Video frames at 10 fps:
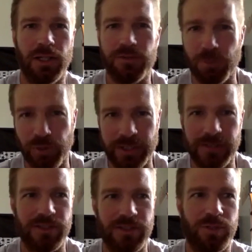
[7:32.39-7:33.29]
bring
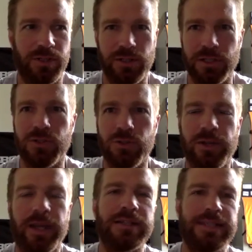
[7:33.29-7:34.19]
in someone who could do
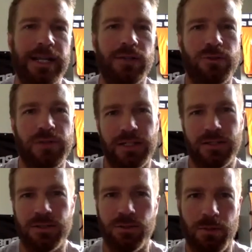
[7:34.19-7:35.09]
that and tailor
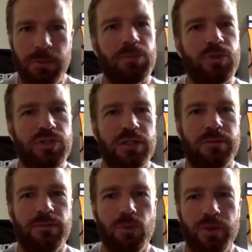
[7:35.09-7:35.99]
things to our
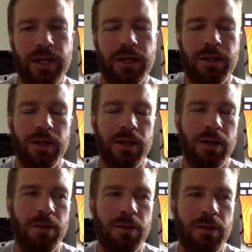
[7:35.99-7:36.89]
membership for that.
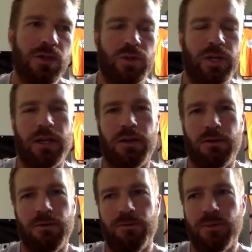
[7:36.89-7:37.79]
But we also
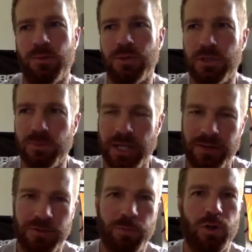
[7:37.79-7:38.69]
have, we
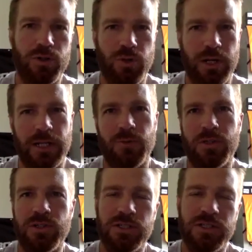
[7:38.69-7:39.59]
have SPART training,
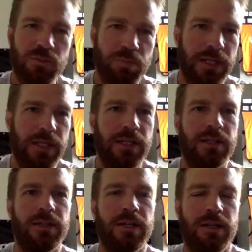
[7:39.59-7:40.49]
which is
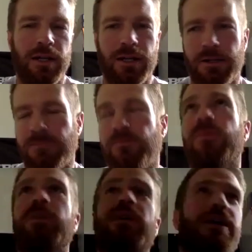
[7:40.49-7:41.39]
speed.
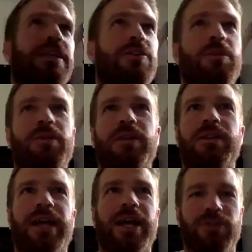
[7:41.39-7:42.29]
I can't remember the
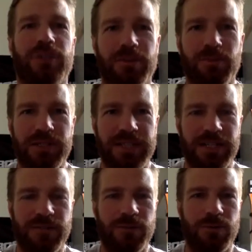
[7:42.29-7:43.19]
acronym, what it
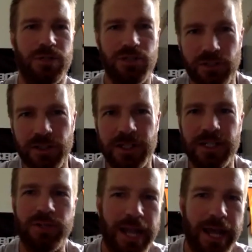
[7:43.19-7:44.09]
stands for, agility,
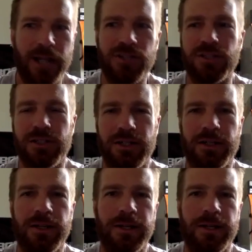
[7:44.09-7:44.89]
reaction.